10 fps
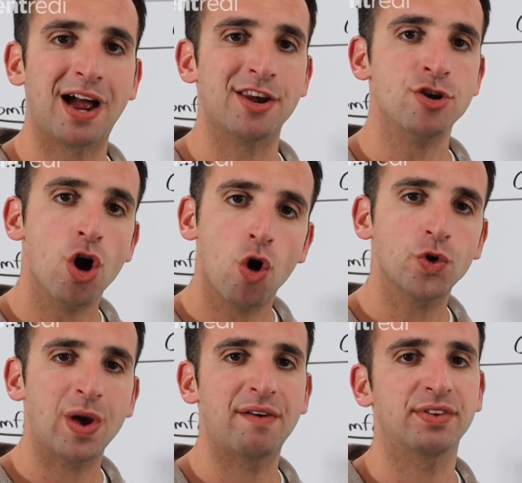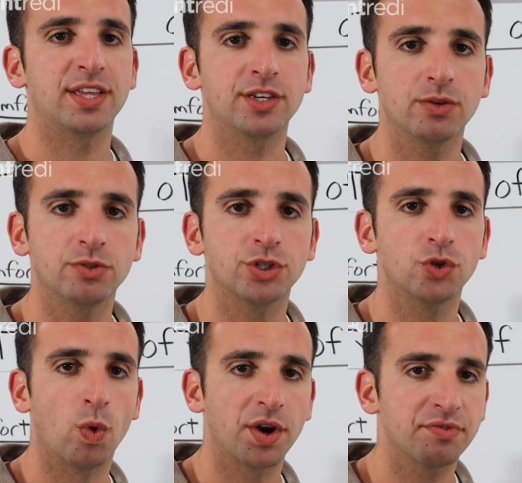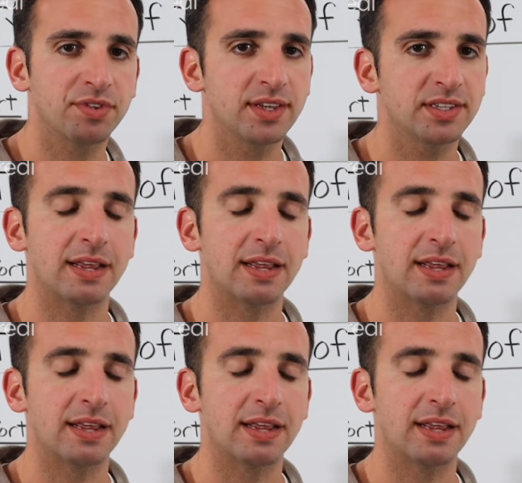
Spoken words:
I know you have it in you to do one of these,